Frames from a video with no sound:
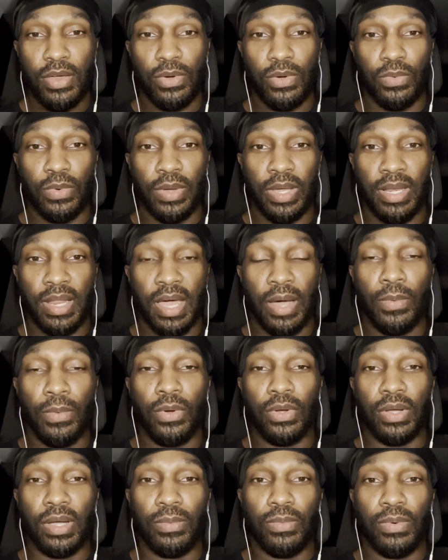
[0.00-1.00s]
when I
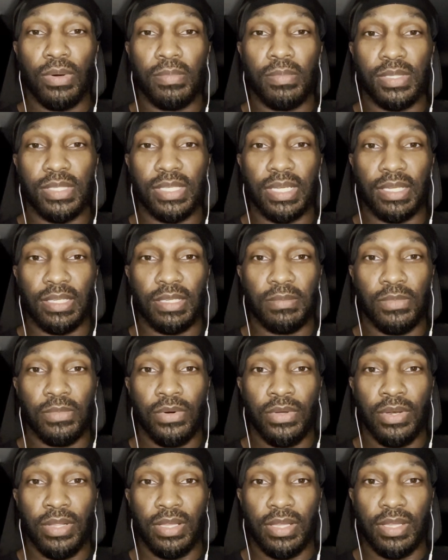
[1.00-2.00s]
woke up one particular
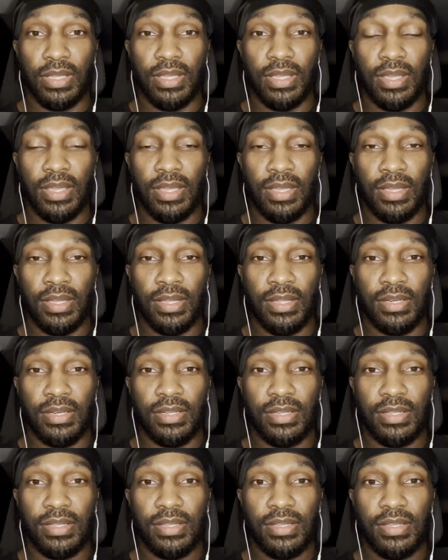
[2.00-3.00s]
morning
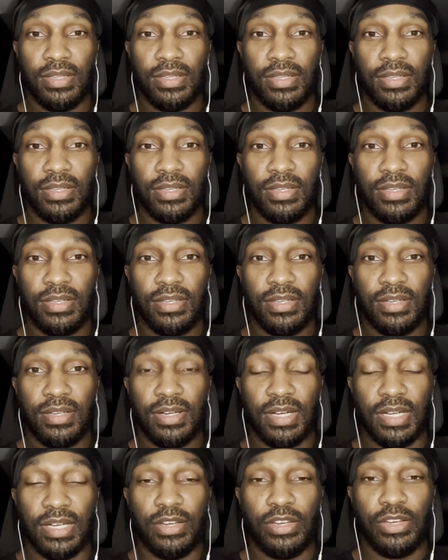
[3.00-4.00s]

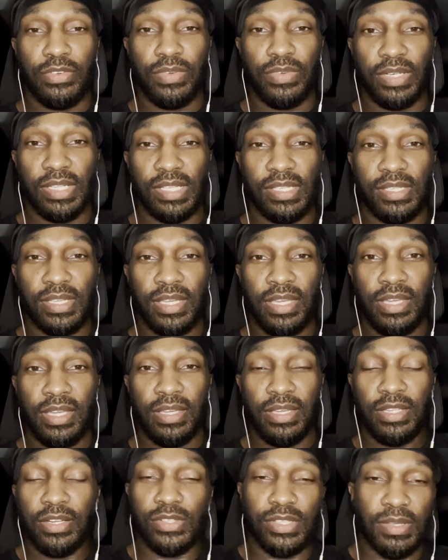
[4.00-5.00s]
and I couldn't really
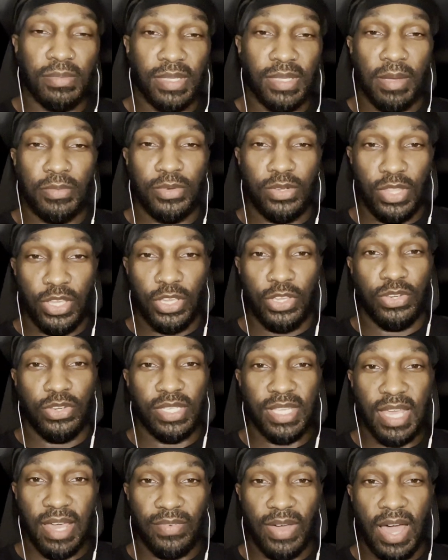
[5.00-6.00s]
see. Sometimes you think you
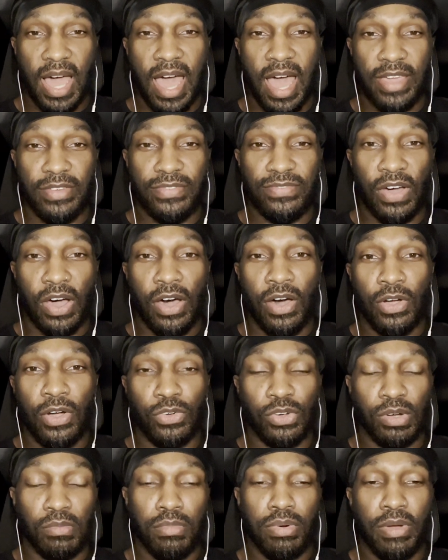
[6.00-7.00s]
just have eye
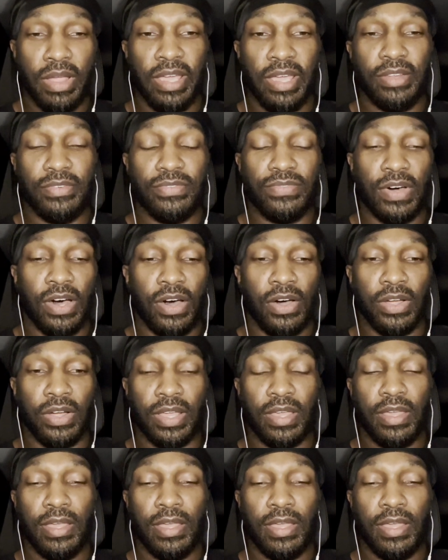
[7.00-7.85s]
fog or brain fog,